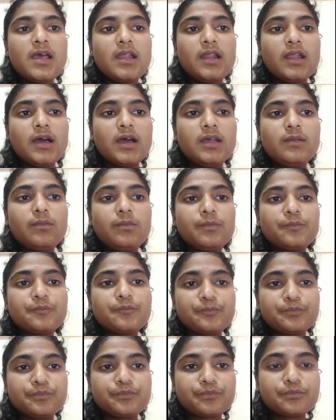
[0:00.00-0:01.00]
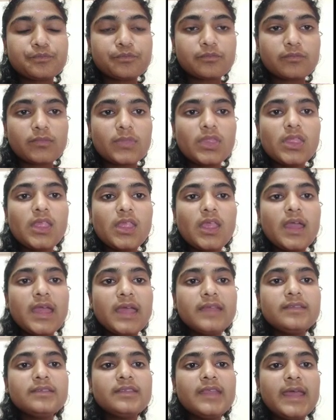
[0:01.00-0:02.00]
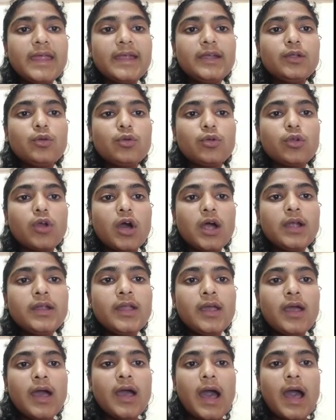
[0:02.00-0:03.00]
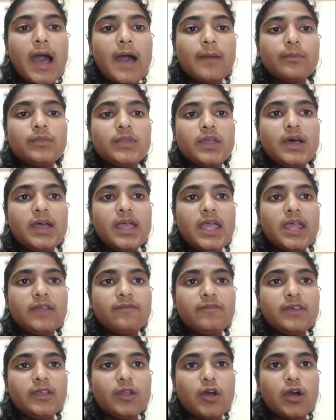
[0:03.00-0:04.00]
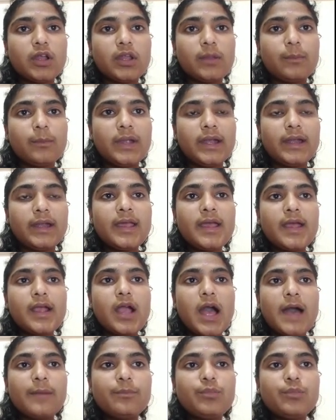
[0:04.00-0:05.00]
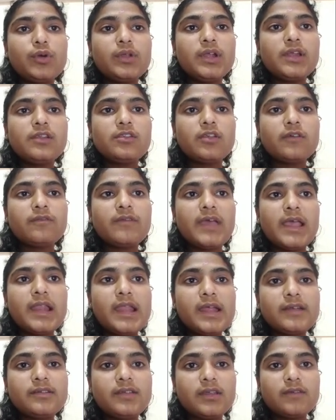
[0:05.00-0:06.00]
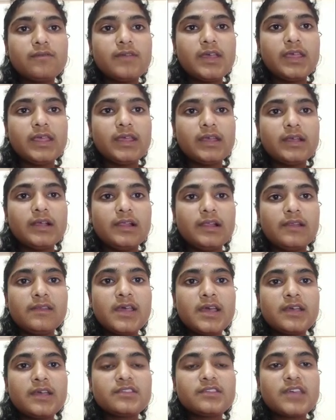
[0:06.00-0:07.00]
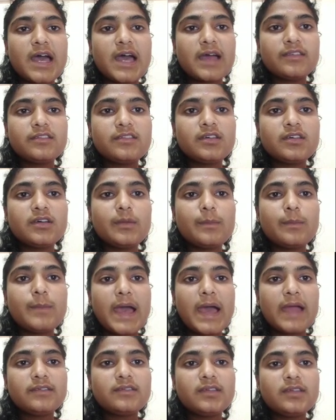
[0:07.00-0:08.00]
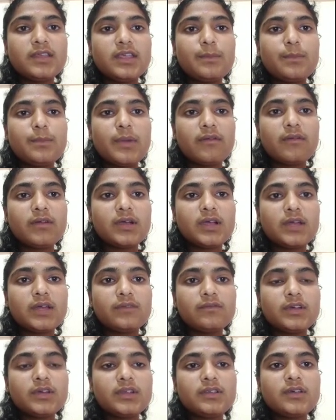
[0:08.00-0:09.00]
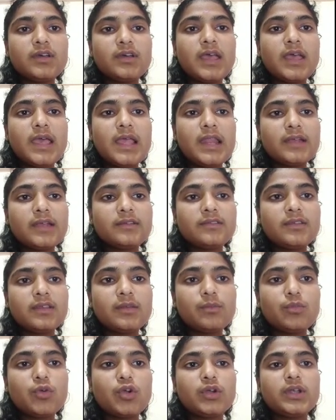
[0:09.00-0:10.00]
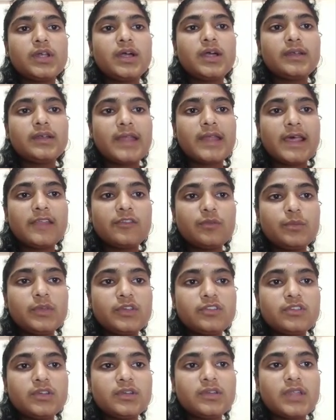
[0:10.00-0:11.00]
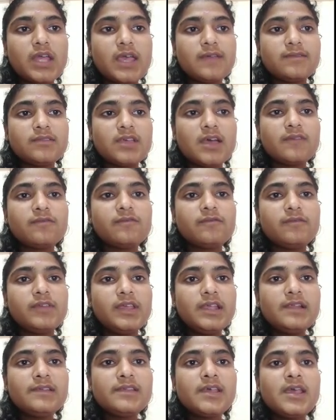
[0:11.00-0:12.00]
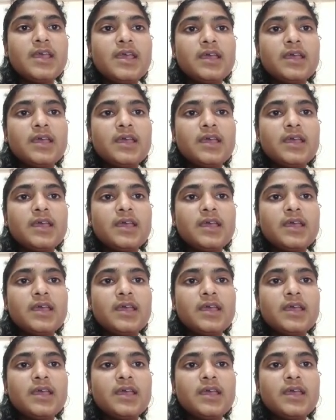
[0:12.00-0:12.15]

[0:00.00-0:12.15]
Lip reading: Learn and they do not harm the environment. Components of electric vehicles: charger, battery, power converter, electric motor, transmission, drive shaft, wheels.